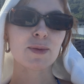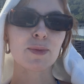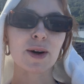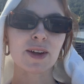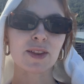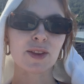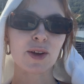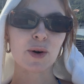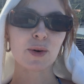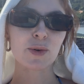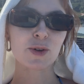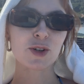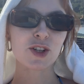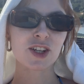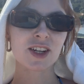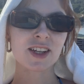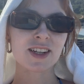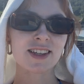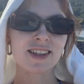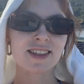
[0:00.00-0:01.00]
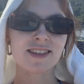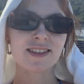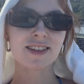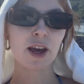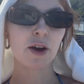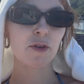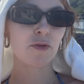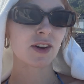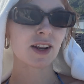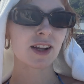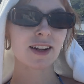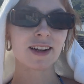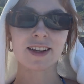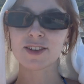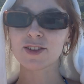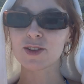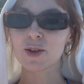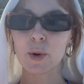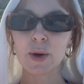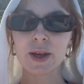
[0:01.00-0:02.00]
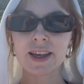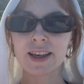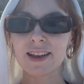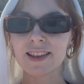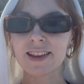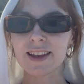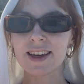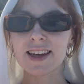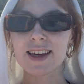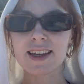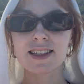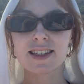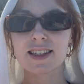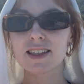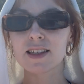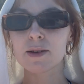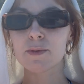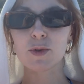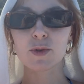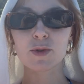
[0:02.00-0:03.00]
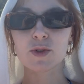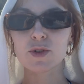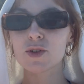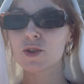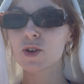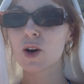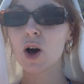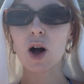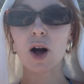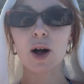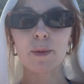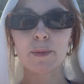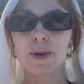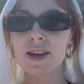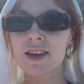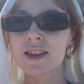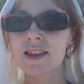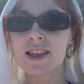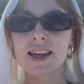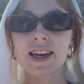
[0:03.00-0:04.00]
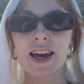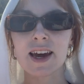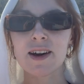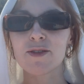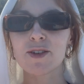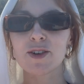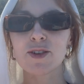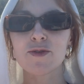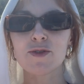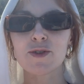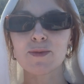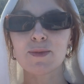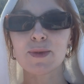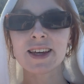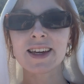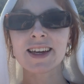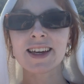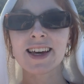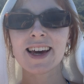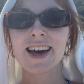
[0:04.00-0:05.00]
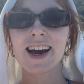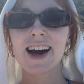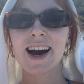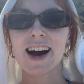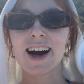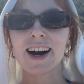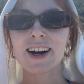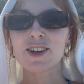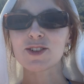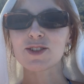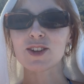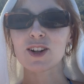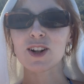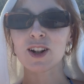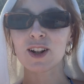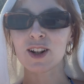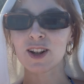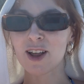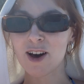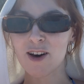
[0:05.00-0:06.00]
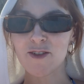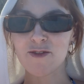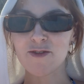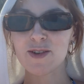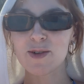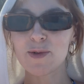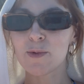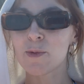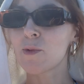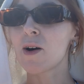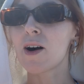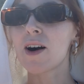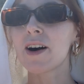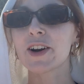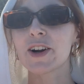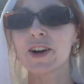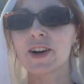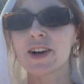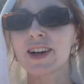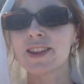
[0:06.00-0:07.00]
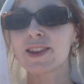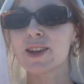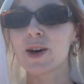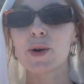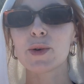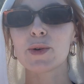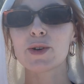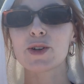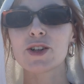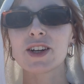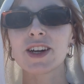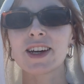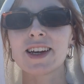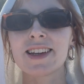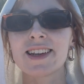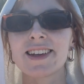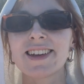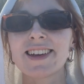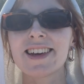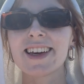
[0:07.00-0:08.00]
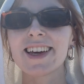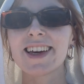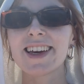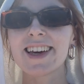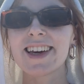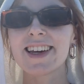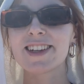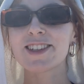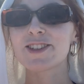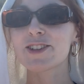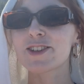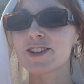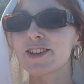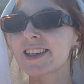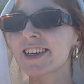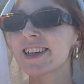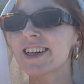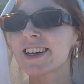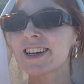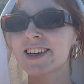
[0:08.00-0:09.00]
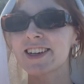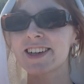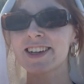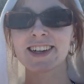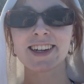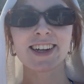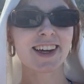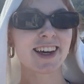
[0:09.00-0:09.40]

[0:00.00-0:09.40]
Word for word: by the ocean is definitely so healing. It's the most calming thing ever for me. I just love water and the ocean. As you can hear